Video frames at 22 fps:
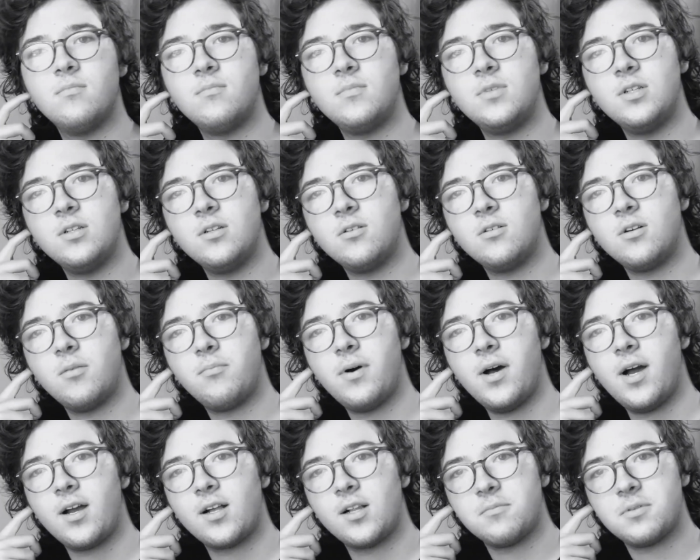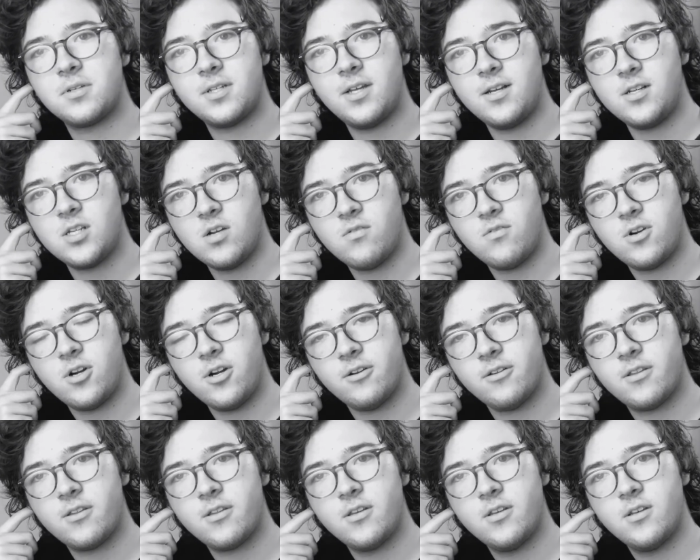You know, Apocalypse takes over Earth,
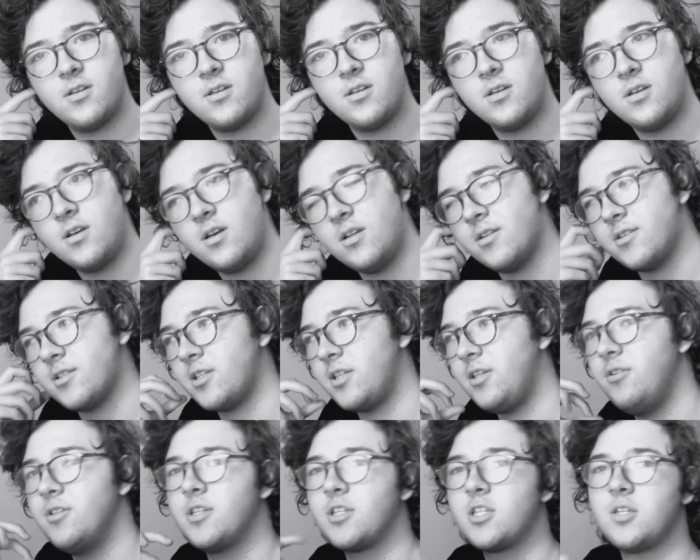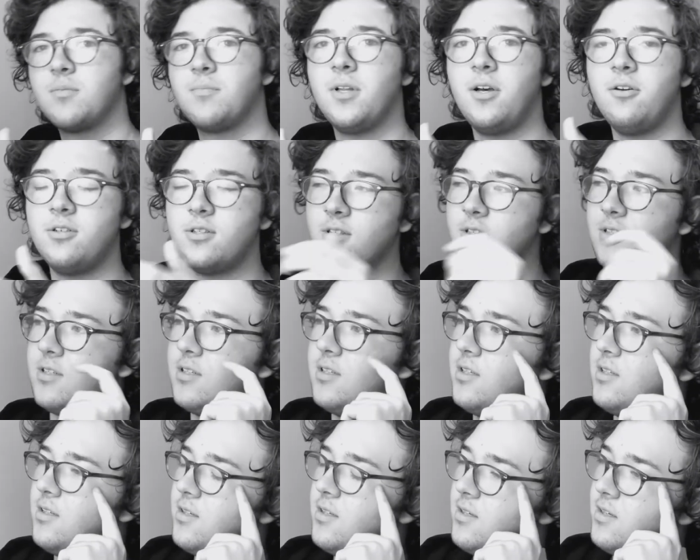and there's a huge explosion,
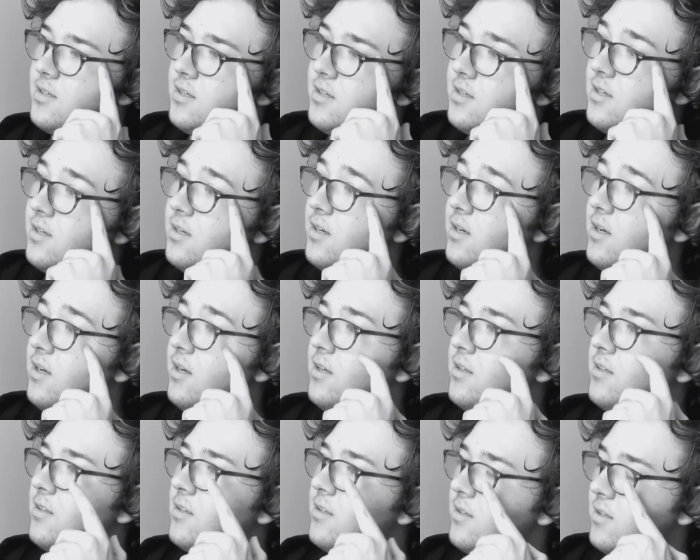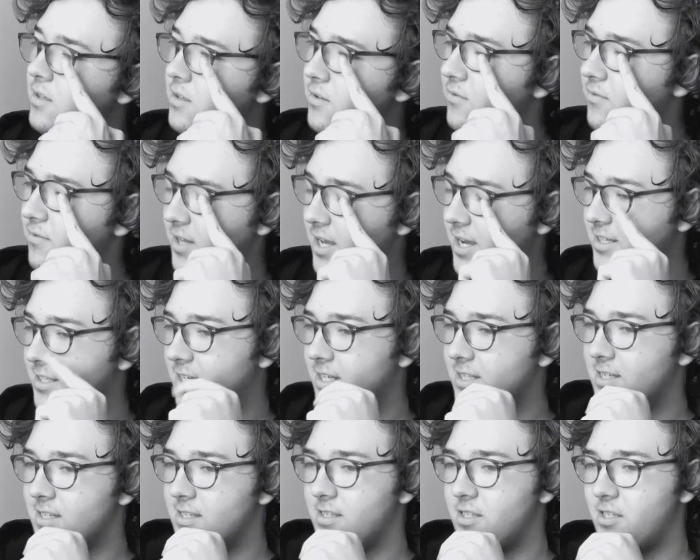and the Flash gets
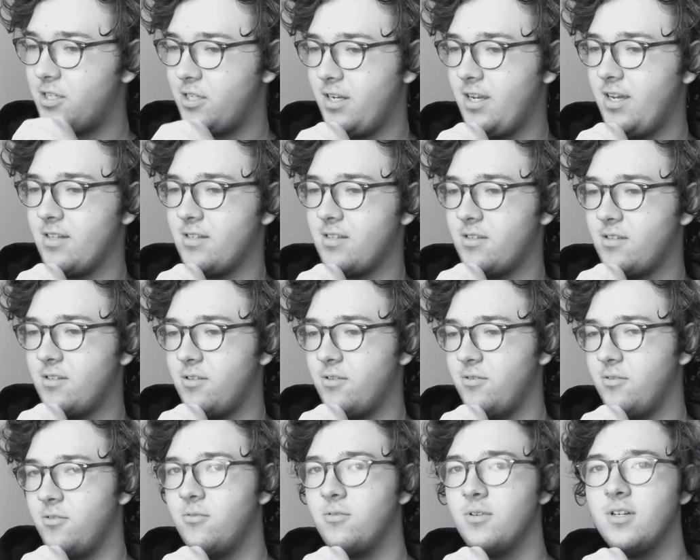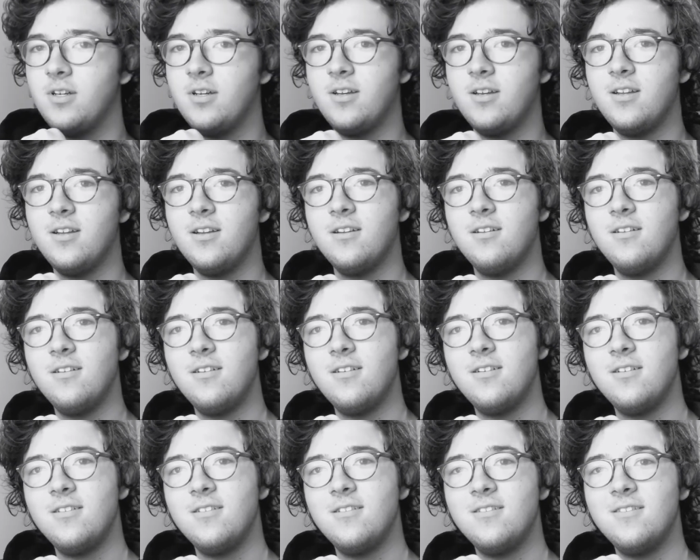his chance to
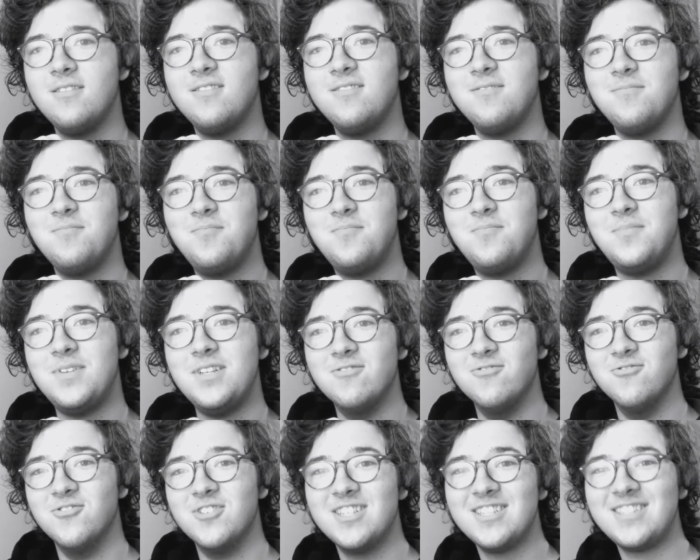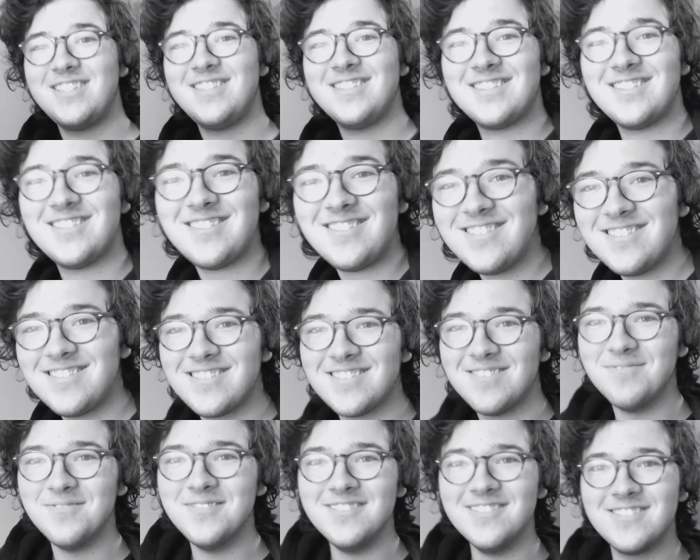be really
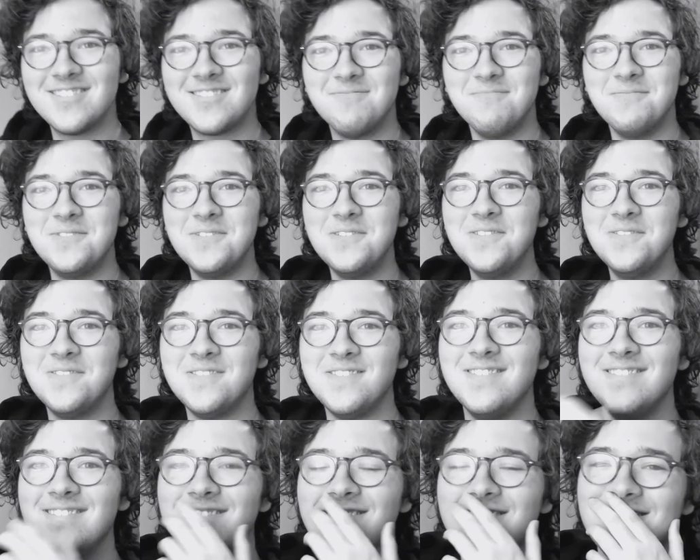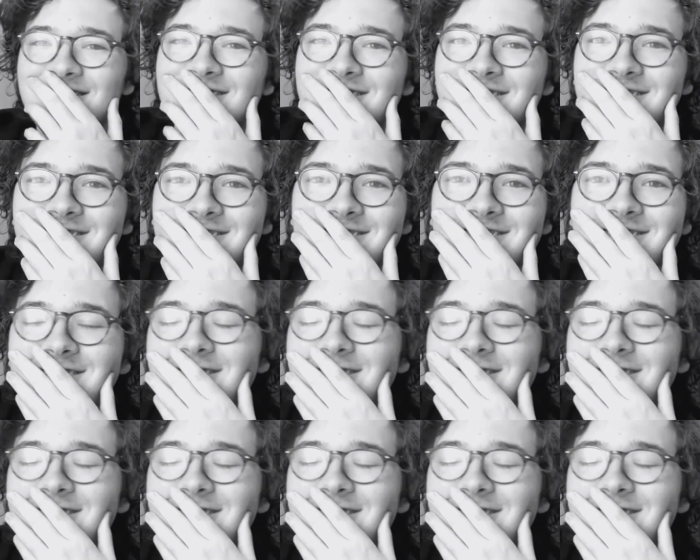awesome in this movie. God.